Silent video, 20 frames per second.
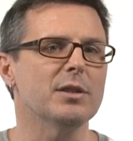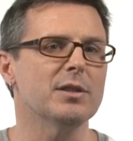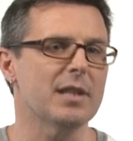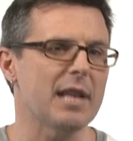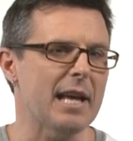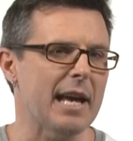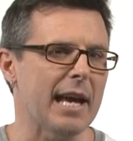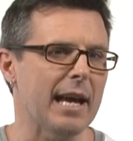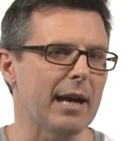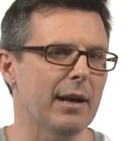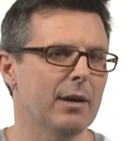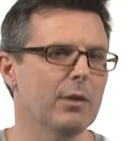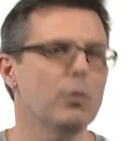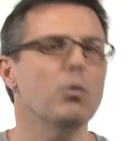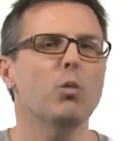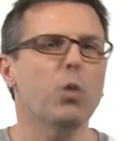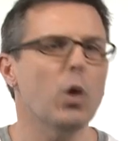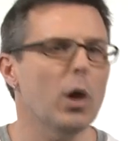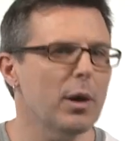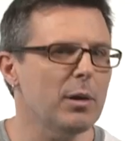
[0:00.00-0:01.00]
there,
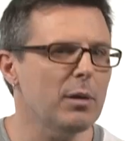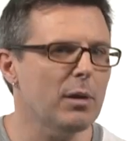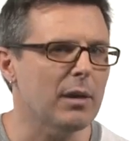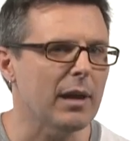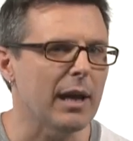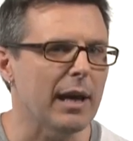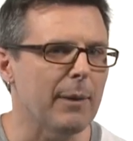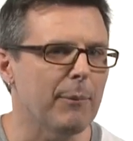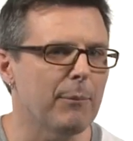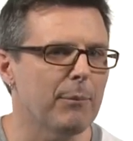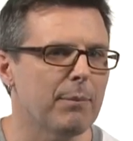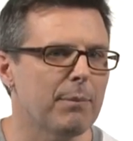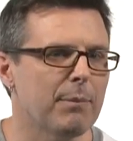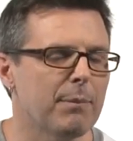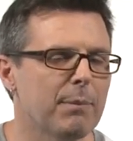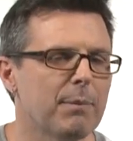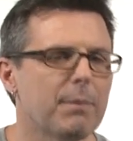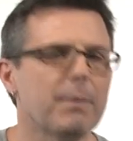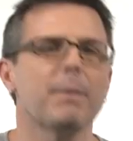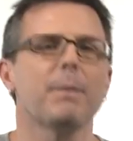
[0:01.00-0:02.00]
weren't there?
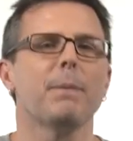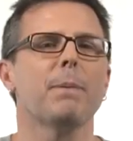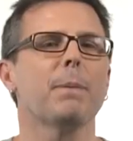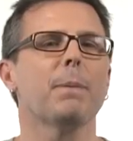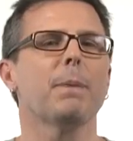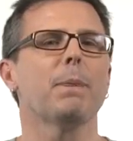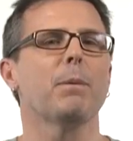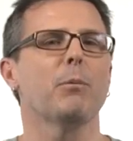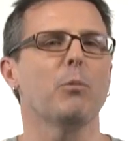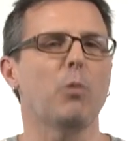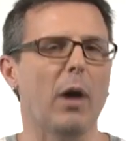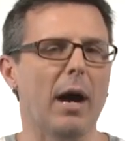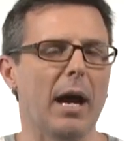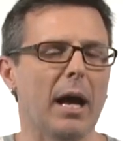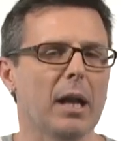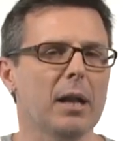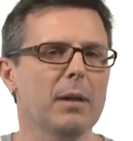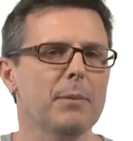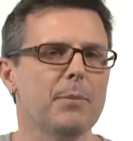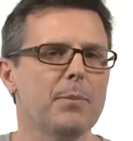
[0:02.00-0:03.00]

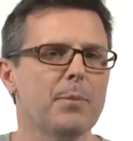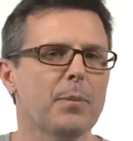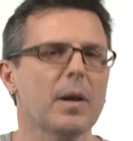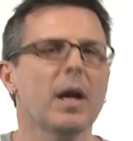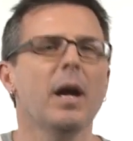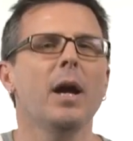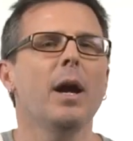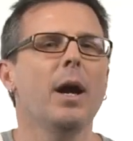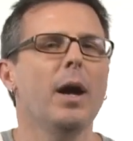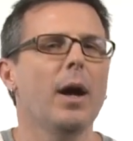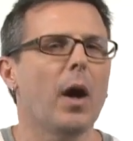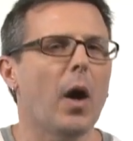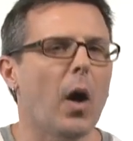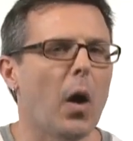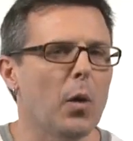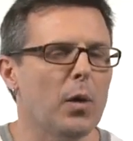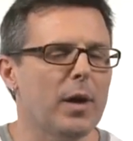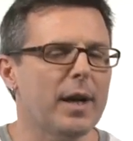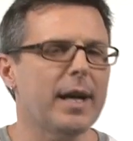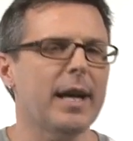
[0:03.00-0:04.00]
Well,
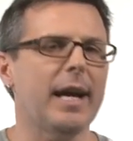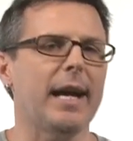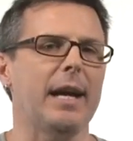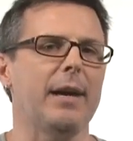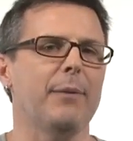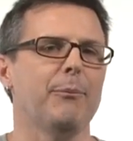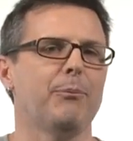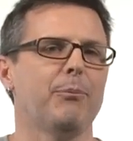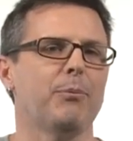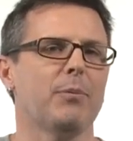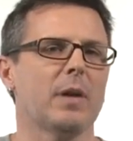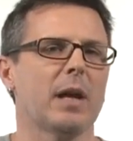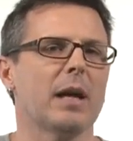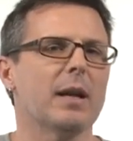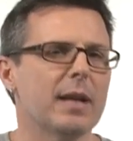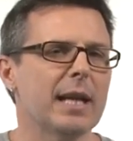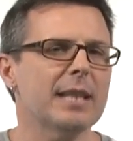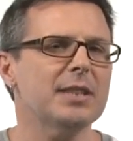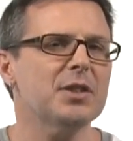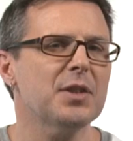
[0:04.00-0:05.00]
okay,
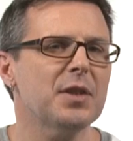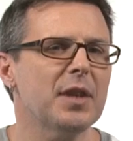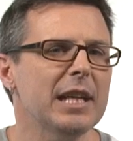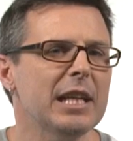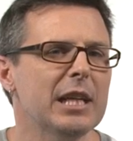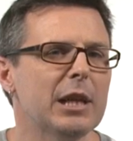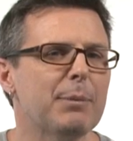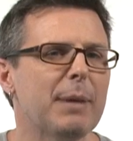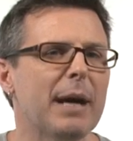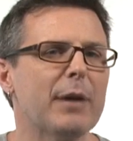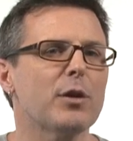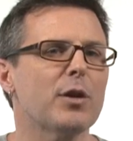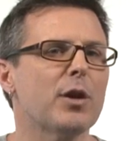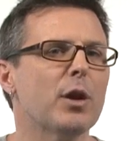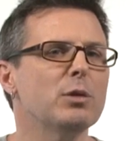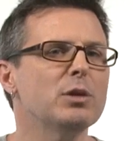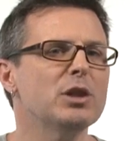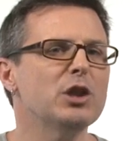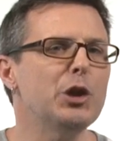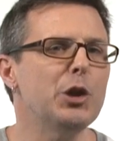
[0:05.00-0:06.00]
let's think about
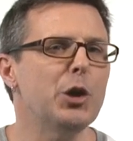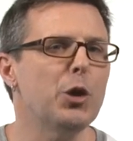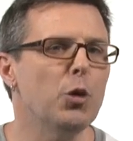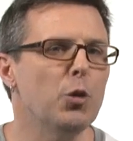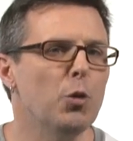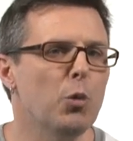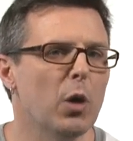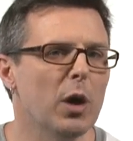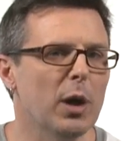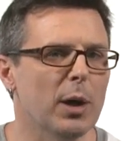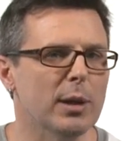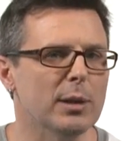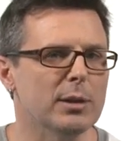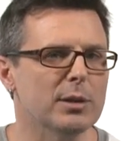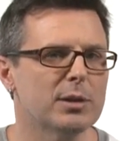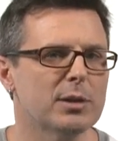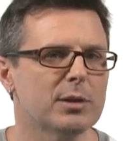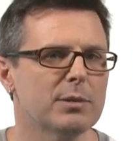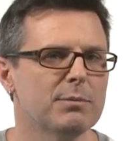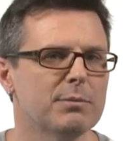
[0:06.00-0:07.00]
those new
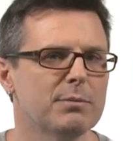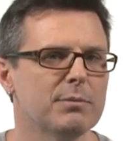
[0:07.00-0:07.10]
words.